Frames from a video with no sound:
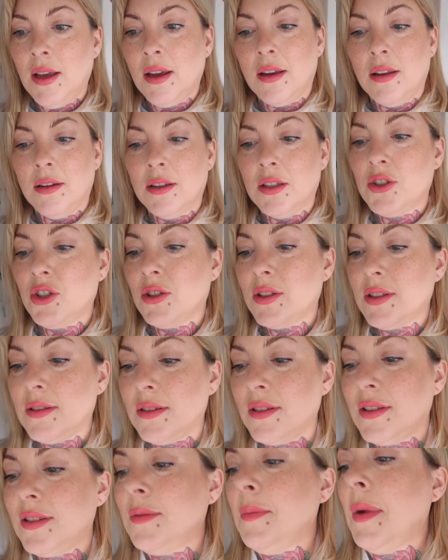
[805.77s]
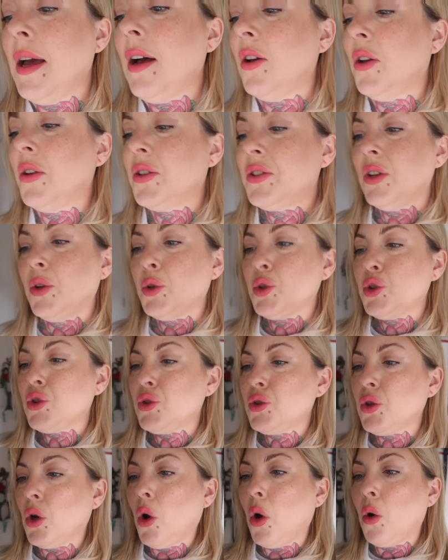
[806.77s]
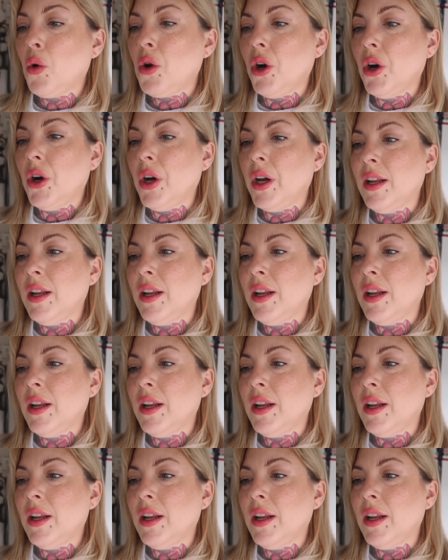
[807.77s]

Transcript: And it just smells so good.